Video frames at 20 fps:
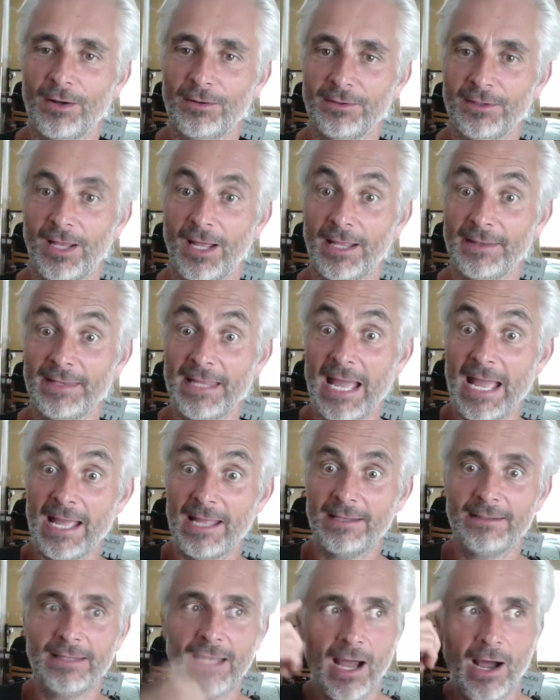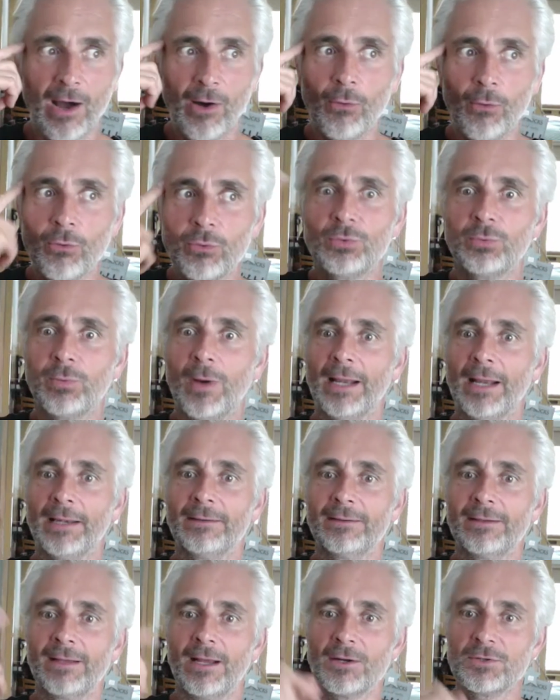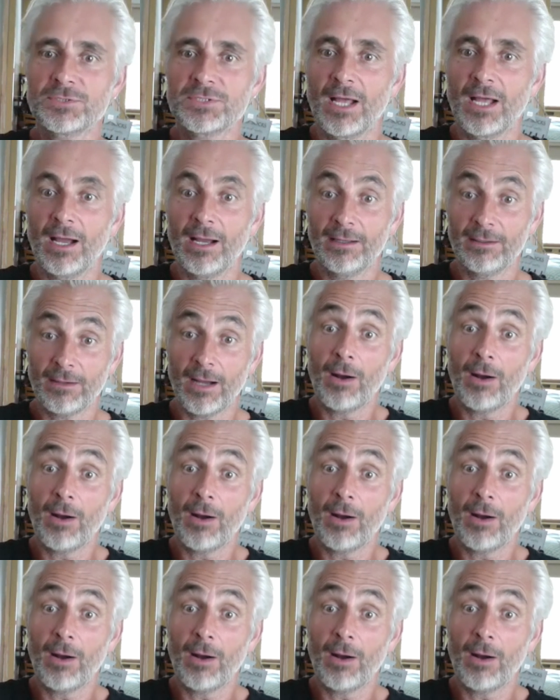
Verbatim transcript: Like that, that old one goes like,